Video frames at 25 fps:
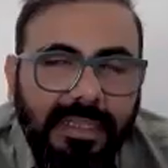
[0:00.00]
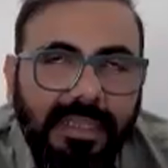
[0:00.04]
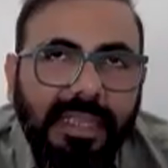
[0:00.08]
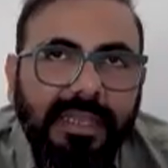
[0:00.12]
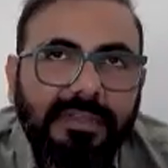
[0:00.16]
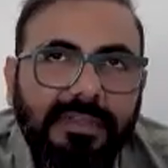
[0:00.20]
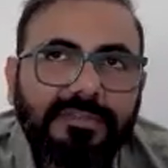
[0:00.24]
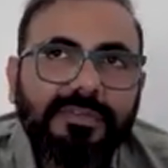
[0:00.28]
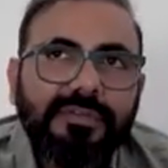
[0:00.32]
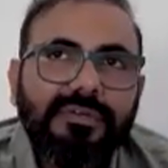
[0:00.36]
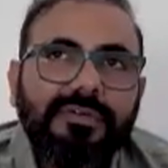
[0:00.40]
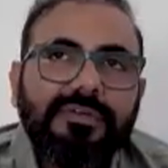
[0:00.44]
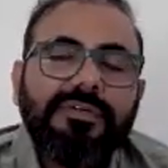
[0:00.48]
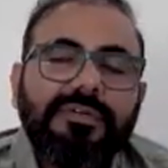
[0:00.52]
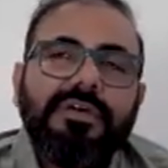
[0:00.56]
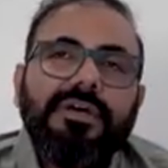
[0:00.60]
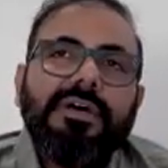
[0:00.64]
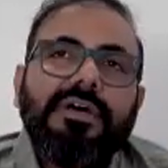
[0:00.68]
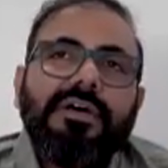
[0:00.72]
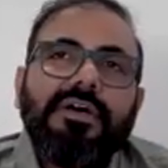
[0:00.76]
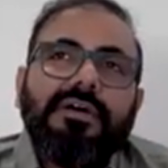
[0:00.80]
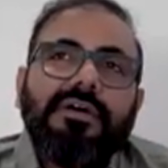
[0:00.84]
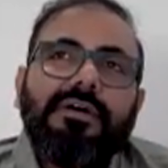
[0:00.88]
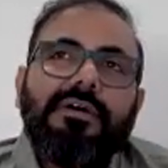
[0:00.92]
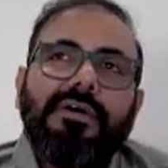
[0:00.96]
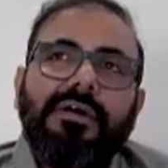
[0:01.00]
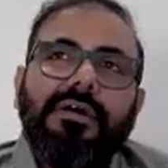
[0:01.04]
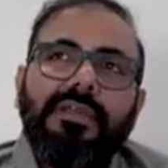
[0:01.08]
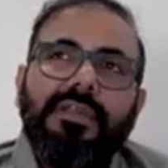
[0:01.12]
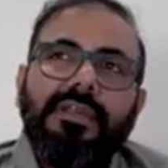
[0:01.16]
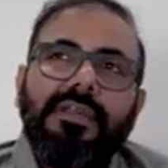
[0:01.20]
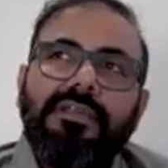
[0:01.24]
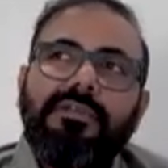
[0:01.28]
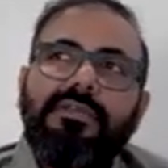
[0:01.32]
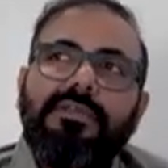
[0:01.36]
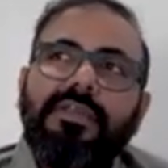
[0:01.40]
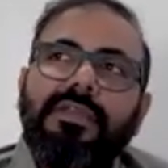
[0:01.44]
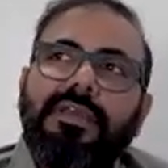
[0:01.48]
Yeah, so
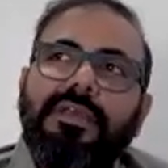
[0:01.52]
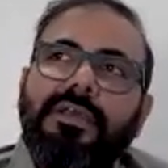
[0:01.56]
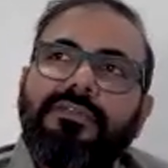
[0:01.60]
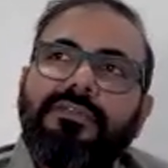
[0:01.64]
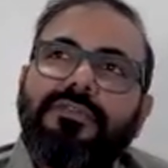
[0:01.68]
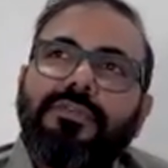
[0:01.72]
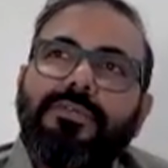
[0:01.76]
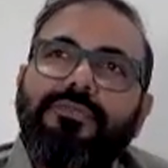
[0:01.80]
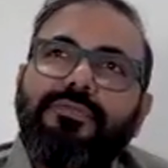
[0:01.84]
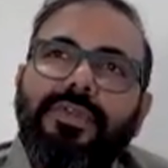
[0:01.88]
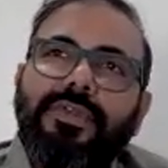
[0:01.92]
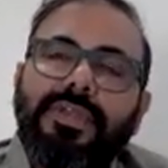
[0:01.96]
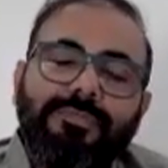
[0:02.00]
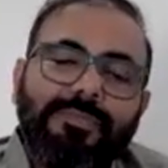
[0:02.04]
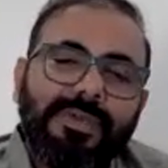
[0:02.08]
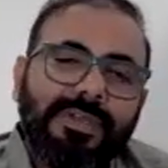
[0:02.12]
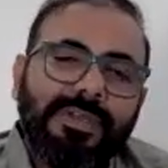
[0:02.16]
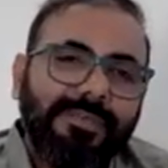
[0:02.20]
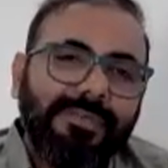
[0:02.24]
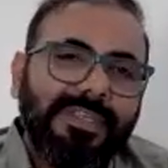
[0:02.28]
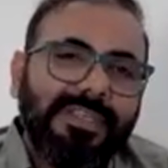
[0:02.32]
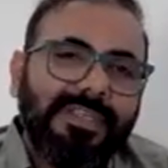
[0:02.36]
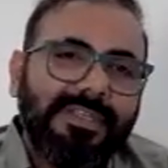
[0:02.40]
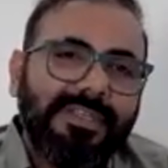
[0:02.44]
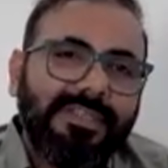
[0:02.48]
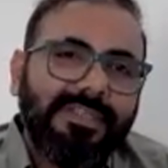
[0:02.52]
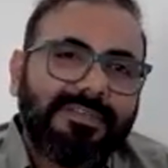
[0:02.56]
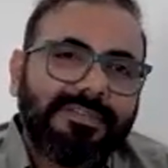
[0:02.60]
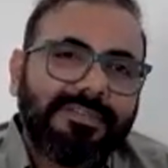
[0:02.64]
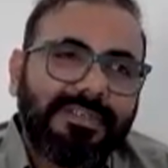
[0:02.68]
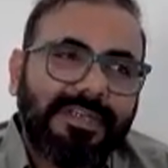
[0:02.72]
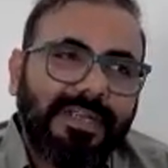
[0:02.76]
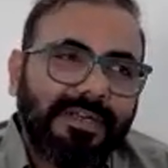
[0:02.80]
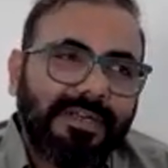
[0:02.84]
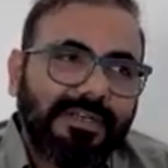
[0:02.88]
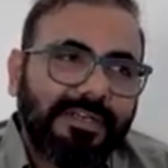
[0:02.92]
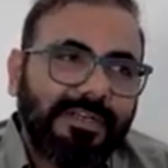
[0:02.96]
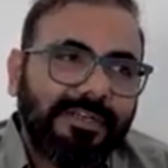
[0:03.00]
when we
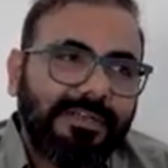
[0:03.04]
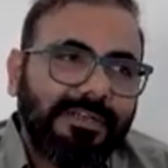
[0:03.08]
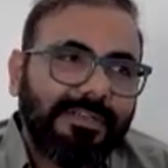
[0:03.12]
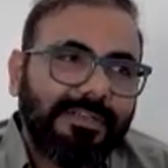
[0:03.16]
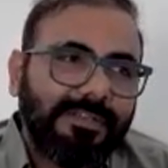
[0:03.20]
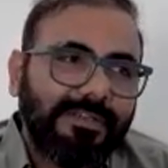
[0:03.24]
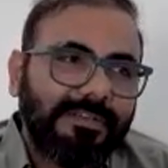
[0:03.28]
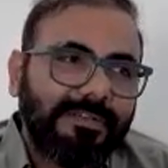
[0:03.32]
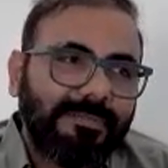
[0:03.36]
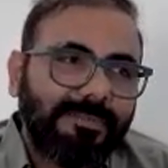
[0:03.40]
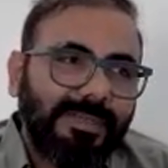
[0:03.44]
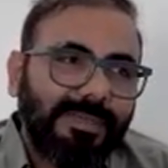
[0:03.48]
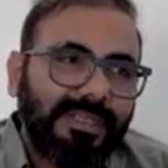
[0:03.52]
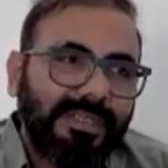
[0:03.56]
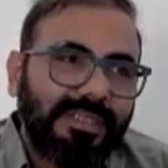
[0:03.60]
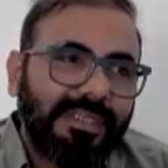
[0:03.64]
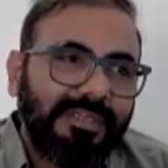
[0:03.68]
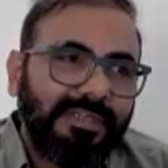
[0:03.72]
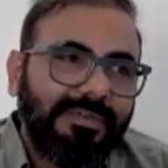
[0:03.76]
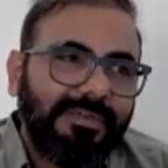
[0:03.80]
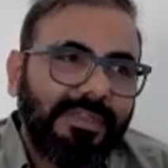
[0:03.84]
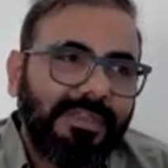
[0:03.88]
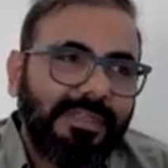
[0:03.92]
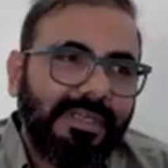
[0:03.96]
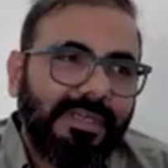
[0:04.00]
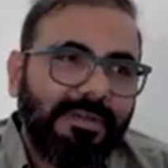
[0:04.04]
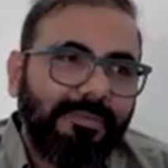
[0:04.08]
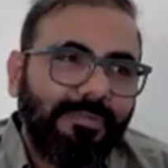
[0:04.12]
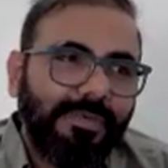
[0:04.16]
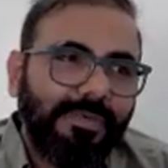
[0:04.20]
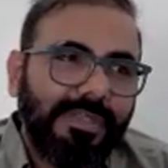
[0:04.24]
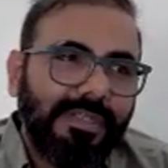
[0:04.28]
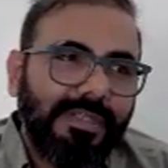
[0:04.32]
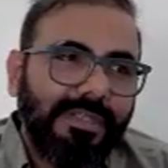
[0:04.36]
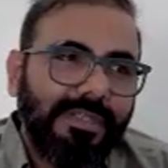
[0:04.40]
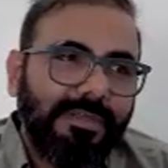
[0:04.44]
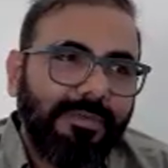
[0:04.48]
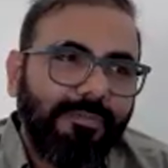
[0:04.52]
started speaking with them,
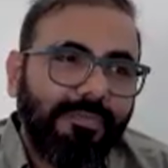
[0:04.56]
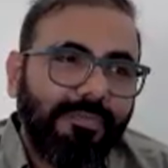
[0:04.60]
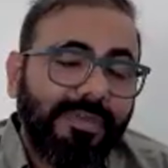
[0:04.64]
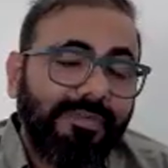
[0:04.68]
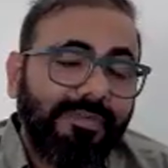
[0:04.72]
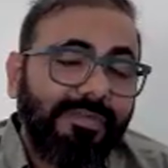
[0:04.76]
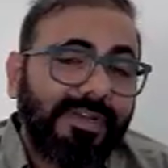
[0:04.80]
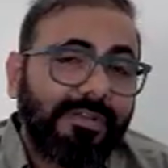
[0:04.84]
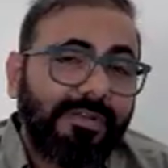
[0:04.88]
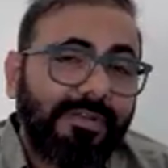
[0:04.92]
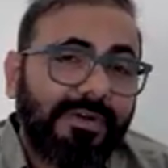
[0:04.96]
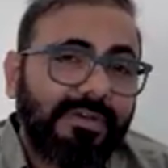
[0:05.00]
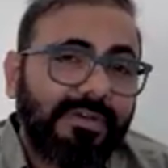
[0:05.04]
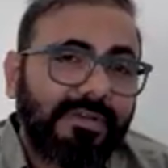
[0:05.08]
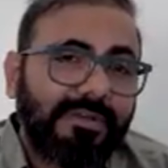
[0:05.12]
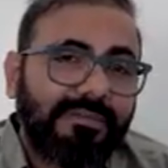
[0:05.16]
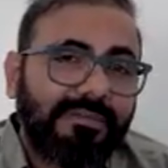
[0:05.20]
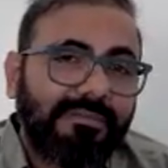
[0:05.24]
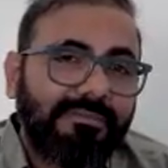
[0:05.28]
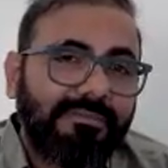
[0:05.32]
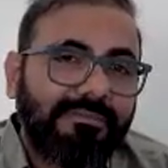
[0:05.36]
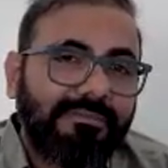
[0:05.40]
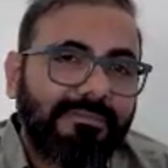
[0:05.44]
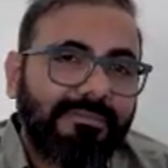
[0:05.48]
we were not